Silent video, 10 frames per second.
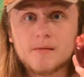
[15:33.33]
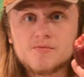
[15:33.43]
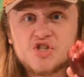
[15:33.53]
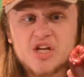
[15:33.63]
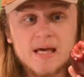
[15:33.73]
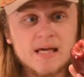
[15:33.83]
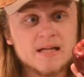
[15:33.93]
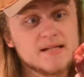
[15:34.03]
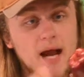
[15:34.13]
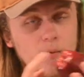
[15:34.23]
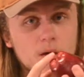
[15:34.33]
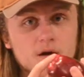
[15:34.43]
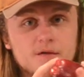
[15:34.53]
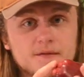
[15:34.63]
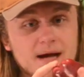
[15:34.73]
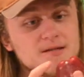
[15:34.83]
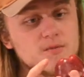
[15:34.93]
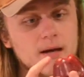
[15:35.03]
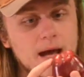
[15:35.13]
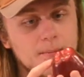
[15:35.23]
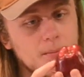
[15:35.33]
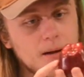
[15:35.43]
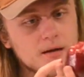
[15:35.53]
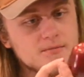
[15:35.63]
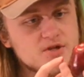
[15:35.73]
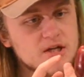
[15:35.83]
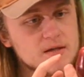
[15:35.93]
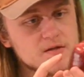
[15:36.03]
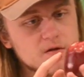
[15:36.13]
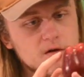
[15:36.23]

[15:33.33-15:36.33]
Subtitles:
jeans. I wonder if that's what apple bottom jeans look